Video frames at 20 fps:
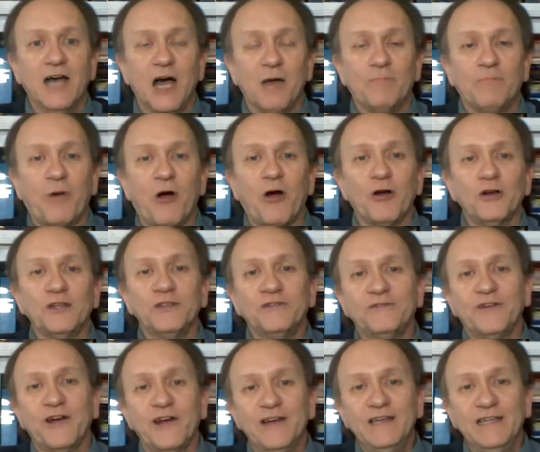A part of
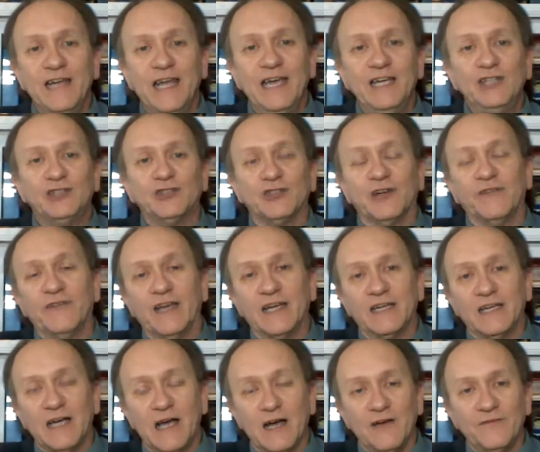the very nature of
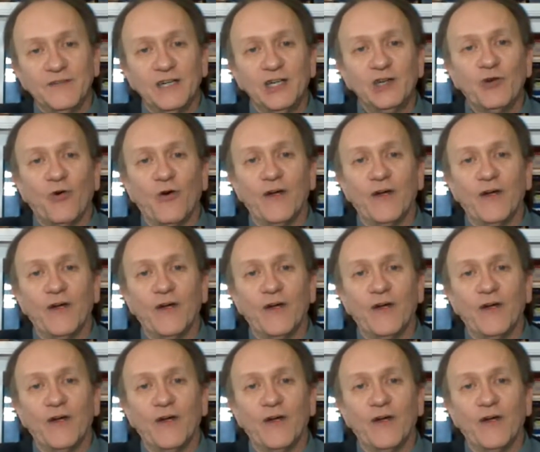a covenant